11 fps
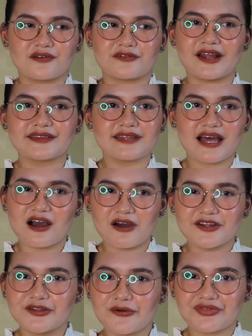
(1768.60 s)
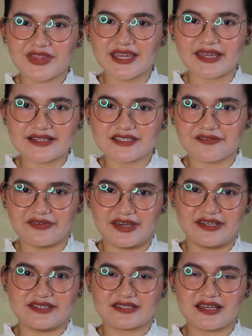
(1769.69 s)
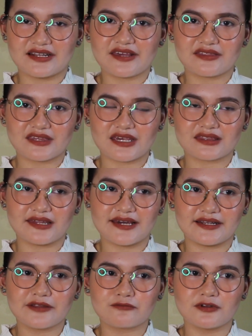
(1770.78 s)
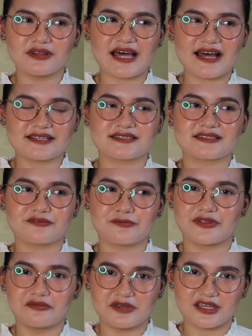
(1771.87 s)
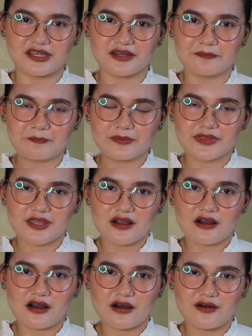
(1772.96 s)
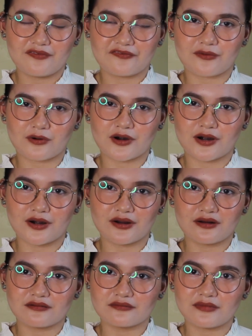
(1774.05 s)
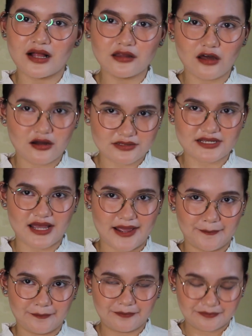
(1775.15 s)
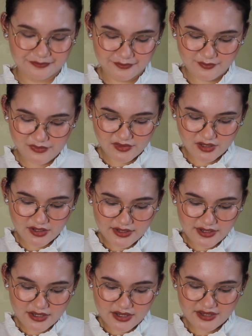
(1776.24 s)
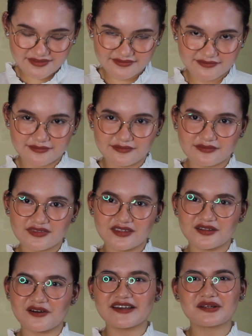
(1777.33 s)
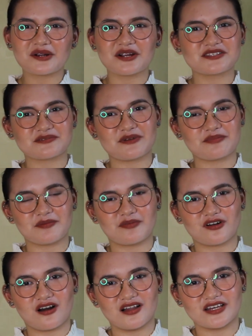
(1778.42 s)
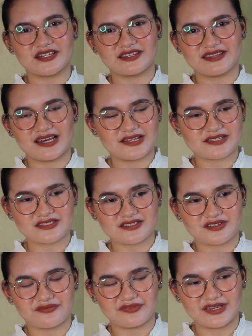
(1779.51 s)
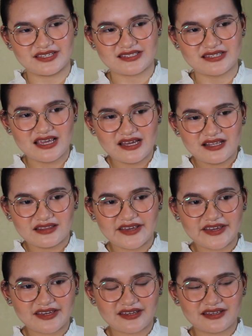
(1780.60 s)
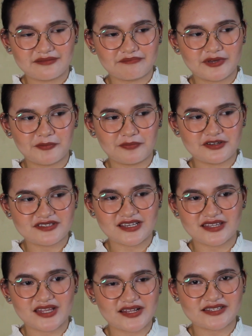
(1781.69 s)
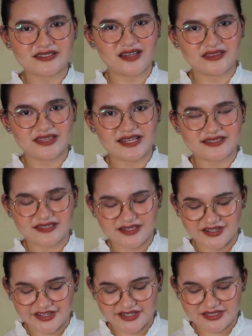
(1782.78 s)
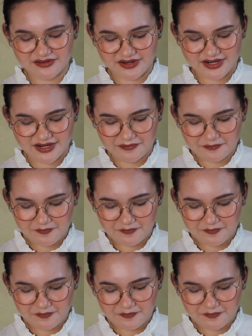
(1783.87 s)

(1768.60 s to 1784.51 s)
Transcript: right now, I don't think it's a phase. And I think that it will last with me for a long time. And, it hurts when people call it that it's just a phase. Like, people say that it's not that serious, or